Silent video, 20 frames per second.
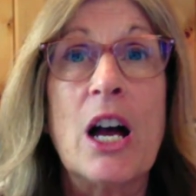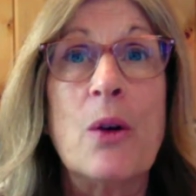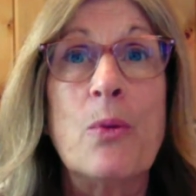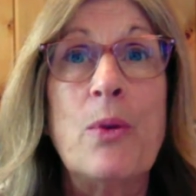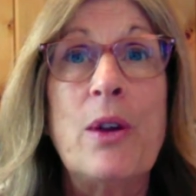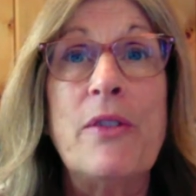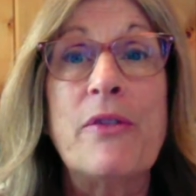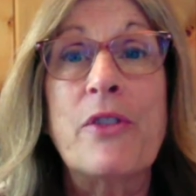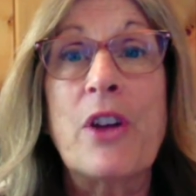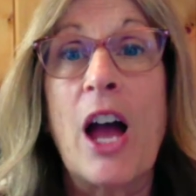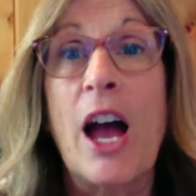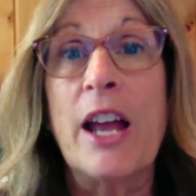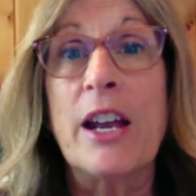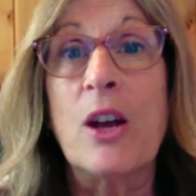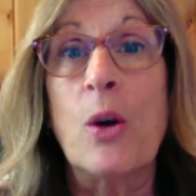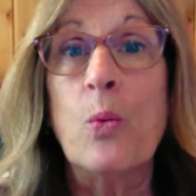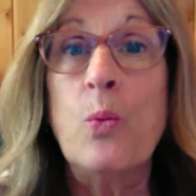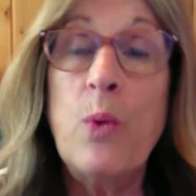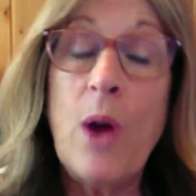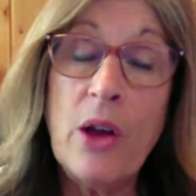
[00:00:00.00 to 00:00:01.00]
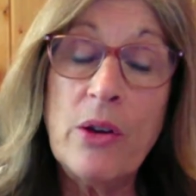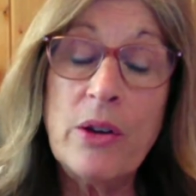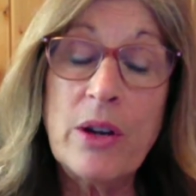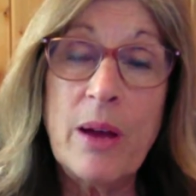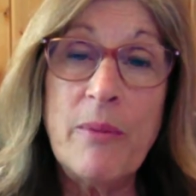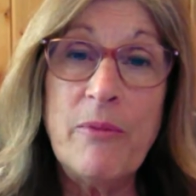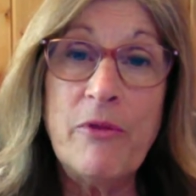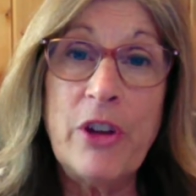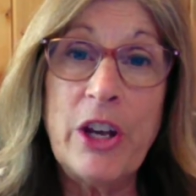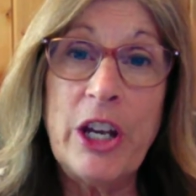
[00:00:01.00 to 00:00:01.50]
We've got a
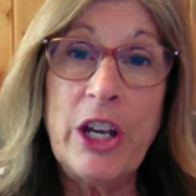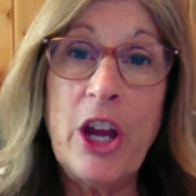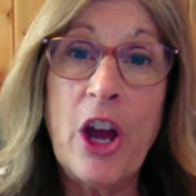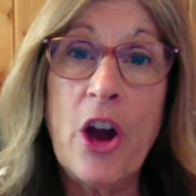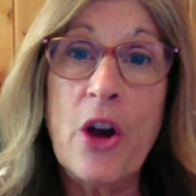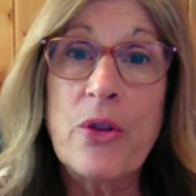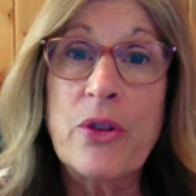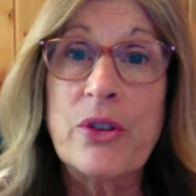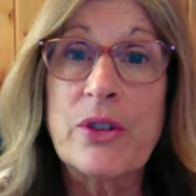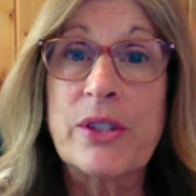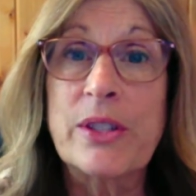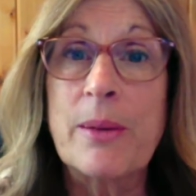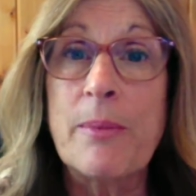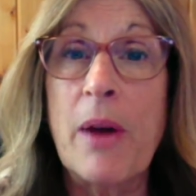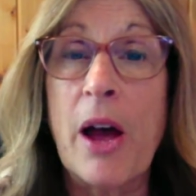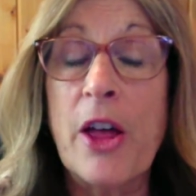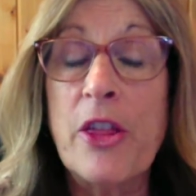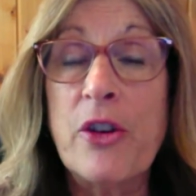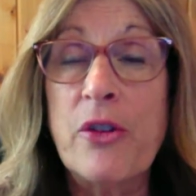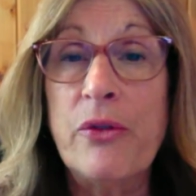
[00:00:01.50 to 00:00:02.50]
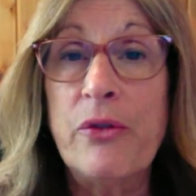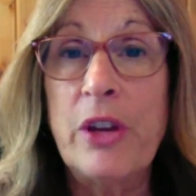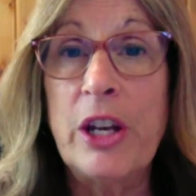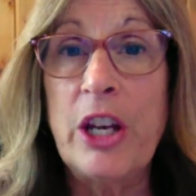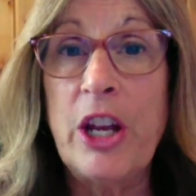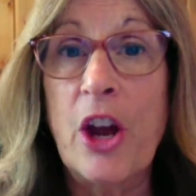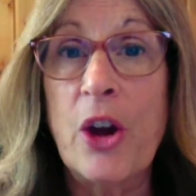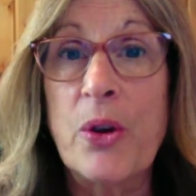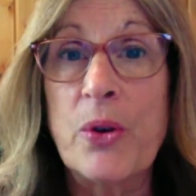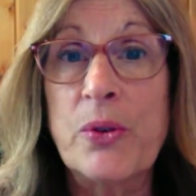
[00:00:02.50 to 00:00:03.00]
welcome video. There's some other
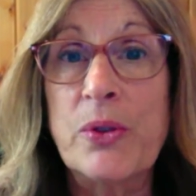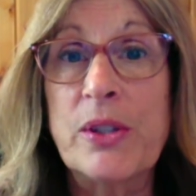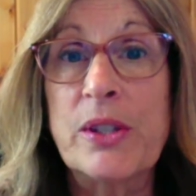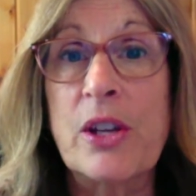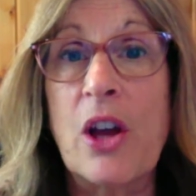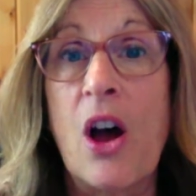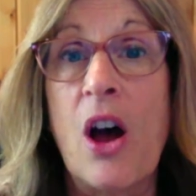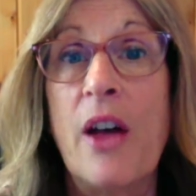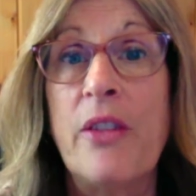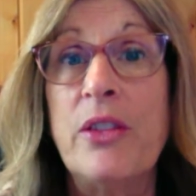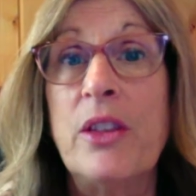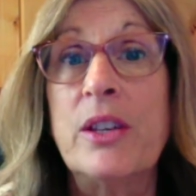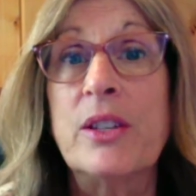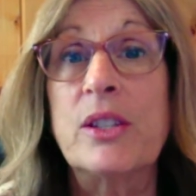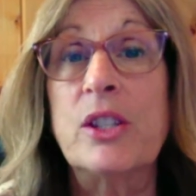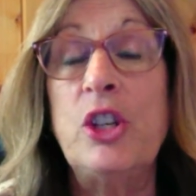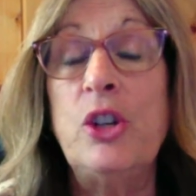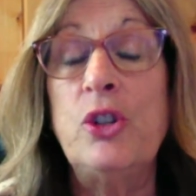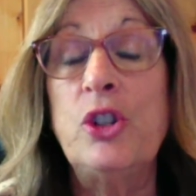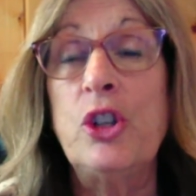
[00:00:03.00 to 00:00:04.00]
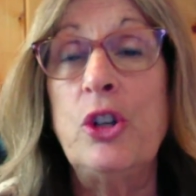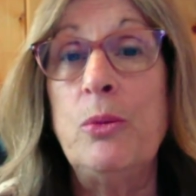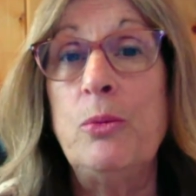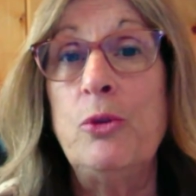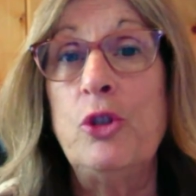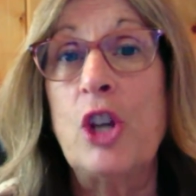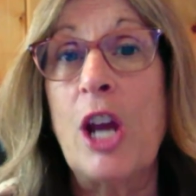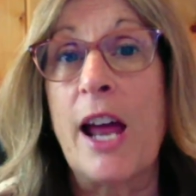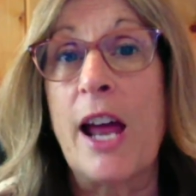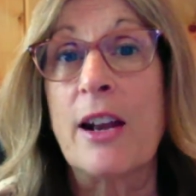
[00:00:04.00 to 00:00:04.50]
videos on this YouTube
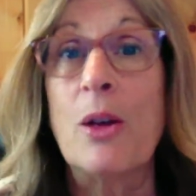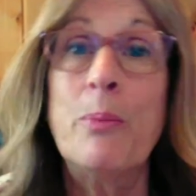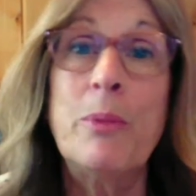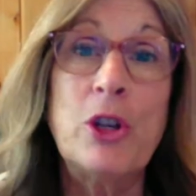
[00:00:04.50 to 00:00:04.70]
channel.